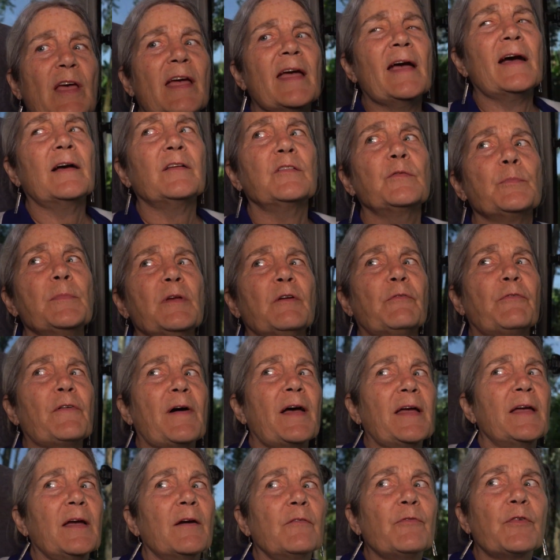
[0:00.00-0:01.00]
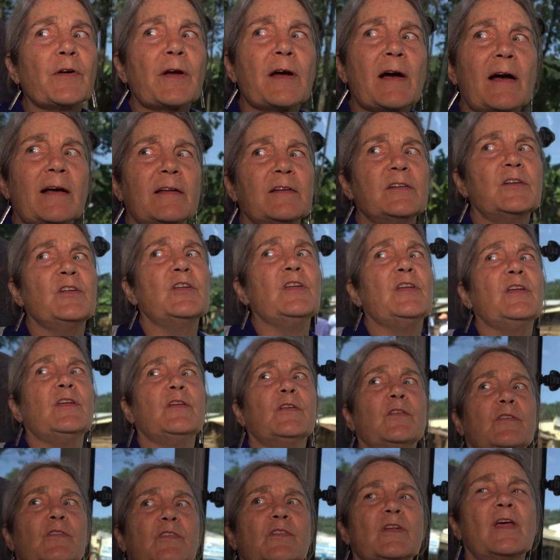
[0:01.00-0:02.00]
asked if I ever got
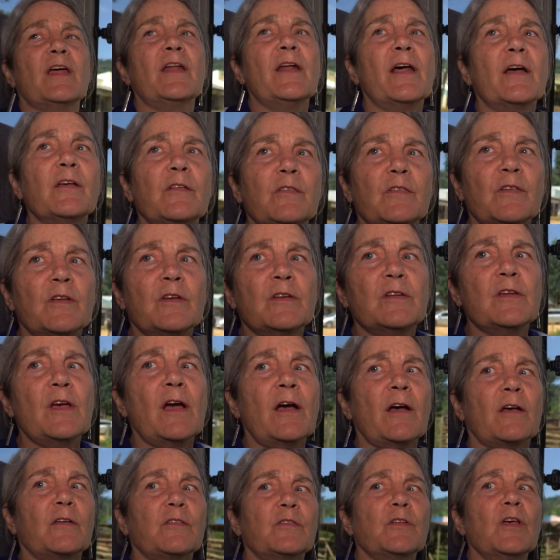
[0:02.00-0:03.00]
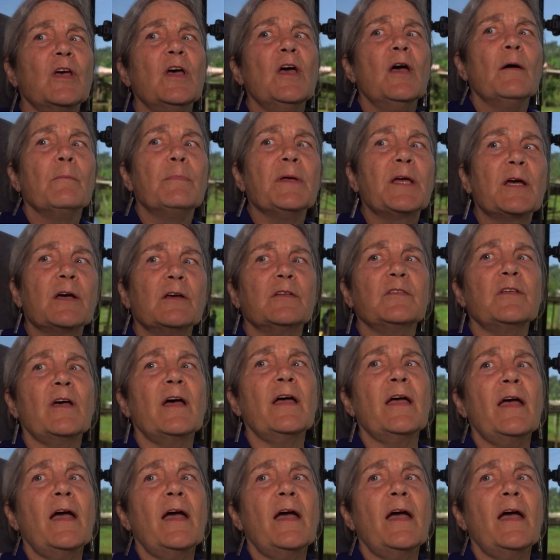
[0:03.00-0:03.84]
teased, and I said yes, because I